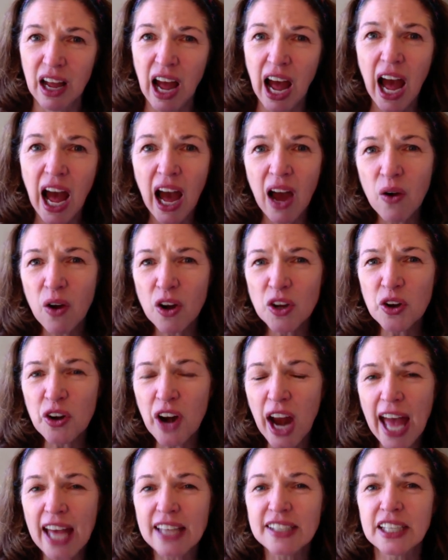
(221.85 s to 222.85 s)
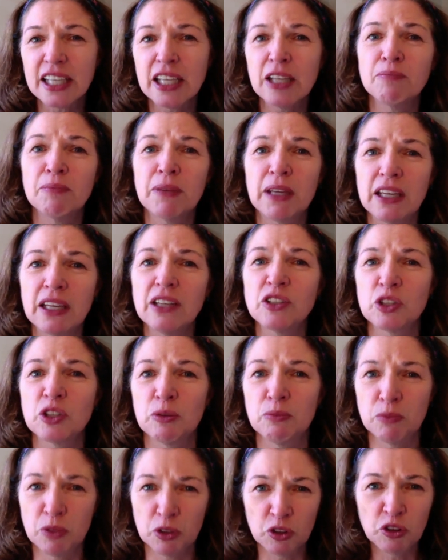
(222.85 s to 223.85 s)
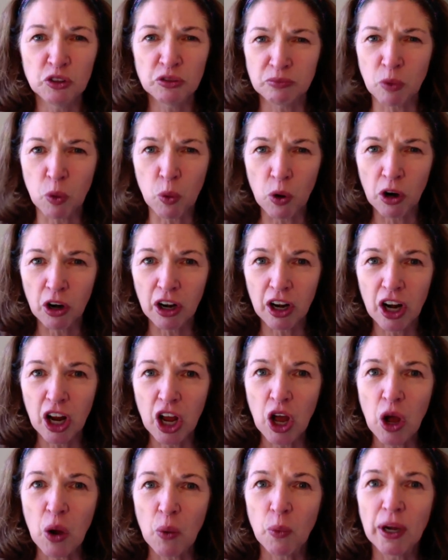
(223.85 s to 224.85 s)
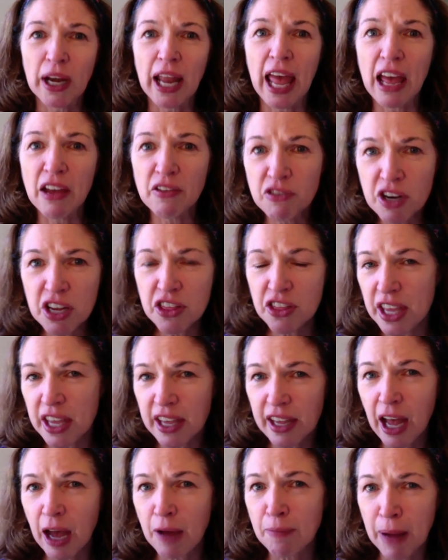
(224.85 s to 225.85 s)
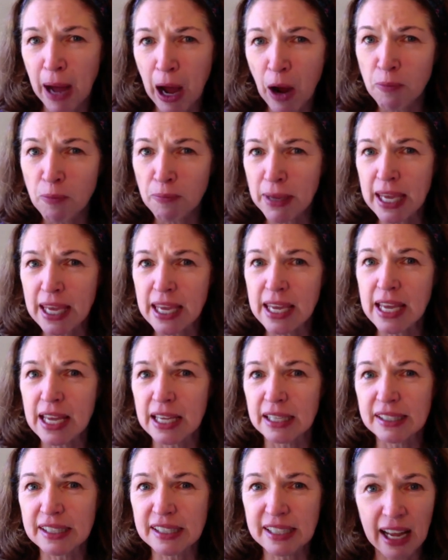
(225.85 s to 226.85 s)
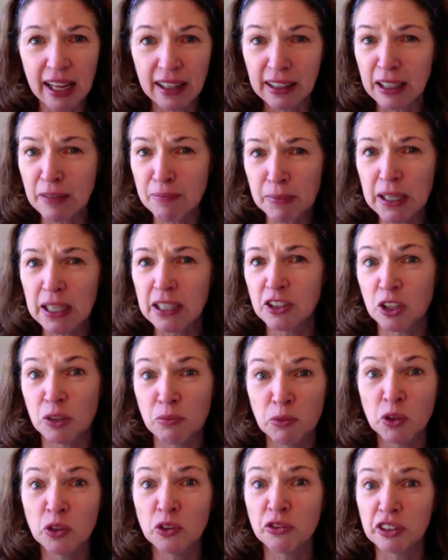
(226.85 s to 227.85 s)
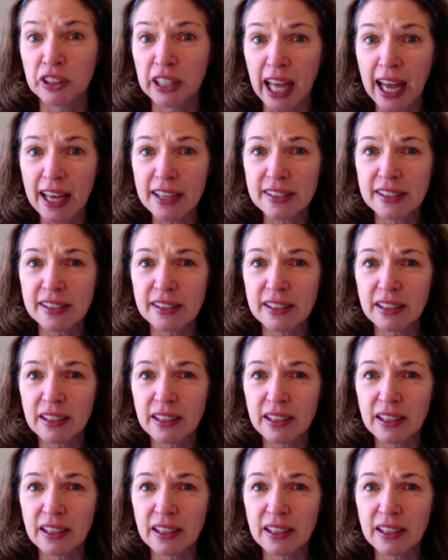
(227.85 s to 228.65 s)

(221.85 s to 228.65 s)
How you're asking me to move more when everything about me is telling me to move less?